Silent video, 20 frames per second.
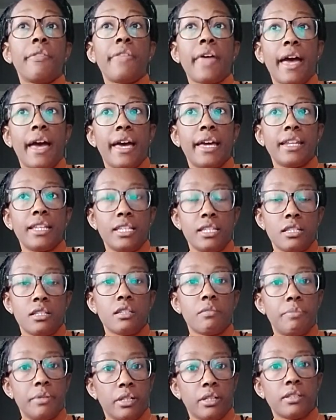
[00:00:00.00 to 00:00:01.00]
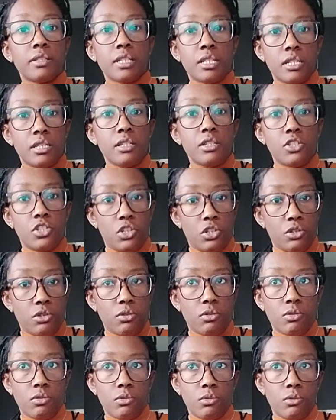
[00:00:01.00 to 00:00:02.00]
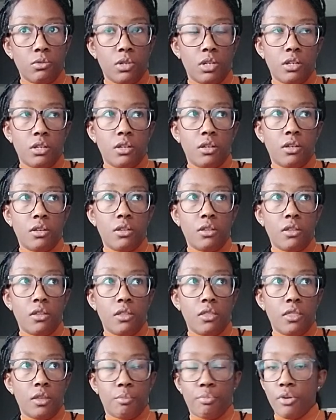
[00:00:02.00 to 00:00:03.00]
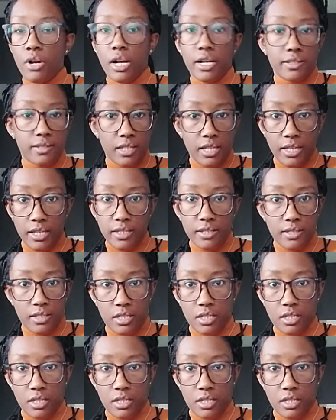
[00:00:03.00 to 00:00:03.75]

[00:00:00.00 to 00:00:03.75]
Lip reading: that is built into the process.